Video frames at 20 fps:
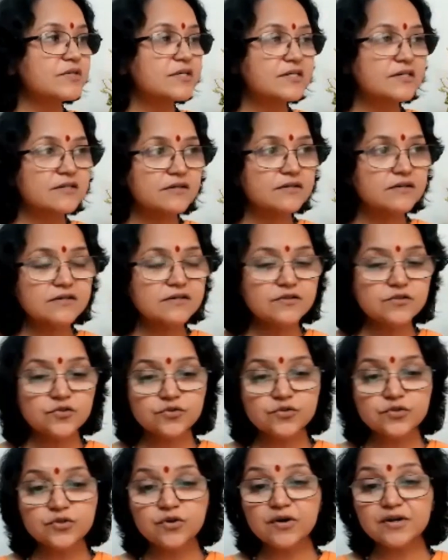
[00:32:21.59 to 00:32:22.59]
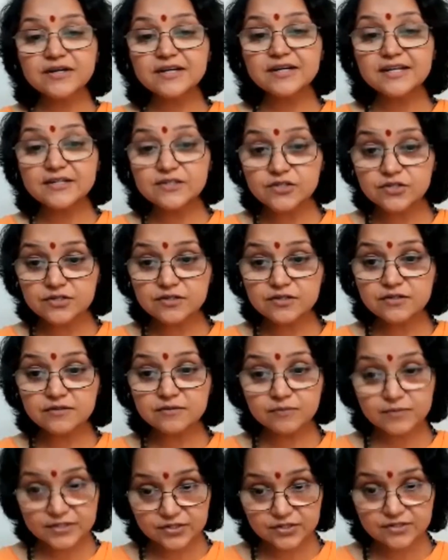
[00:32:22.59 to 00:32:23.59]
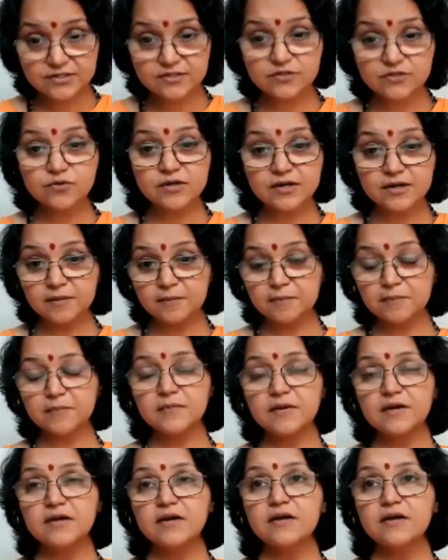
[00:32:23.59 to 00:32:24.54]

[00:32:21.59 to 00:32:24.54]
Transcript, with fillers: return to your nature which is sukham